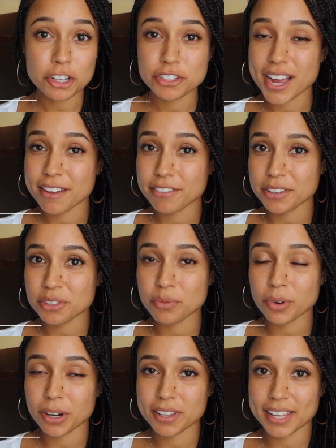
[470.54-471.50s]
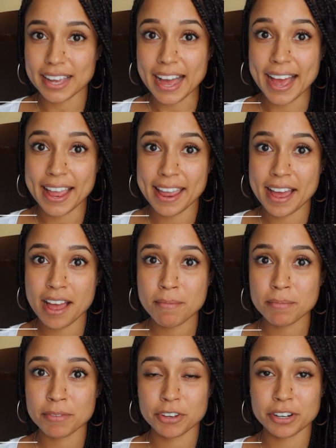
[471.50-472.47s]
you're traveling the world like I
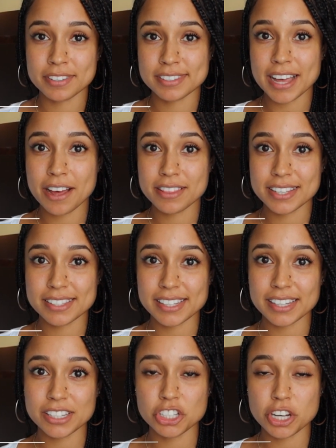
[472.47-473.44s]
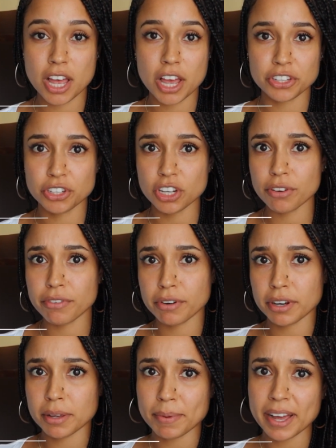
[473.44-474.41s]
am, if you're in Southeast Asia,
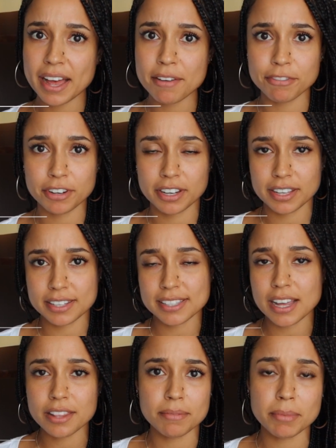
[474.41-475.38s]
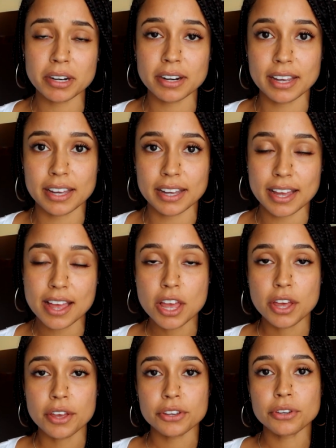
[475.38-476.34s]
Europe, Africa, South America,
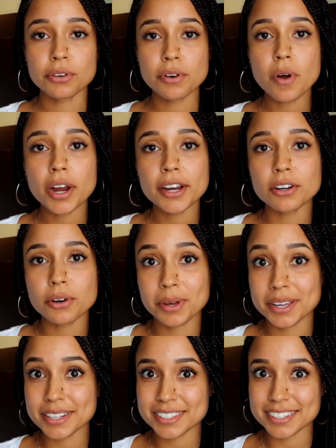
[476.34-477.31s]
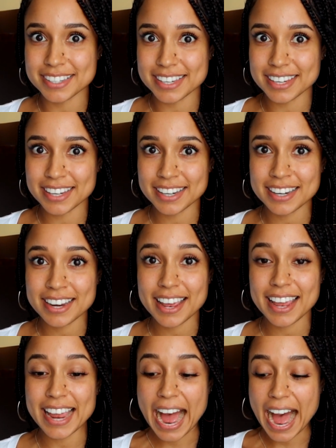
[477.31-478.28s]
you are going to need
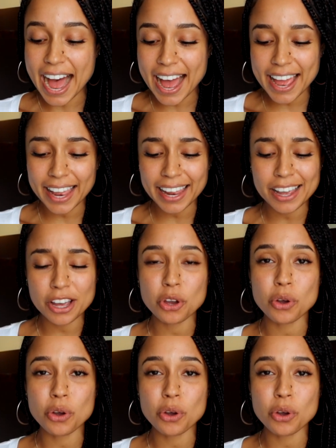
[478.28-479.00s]
a high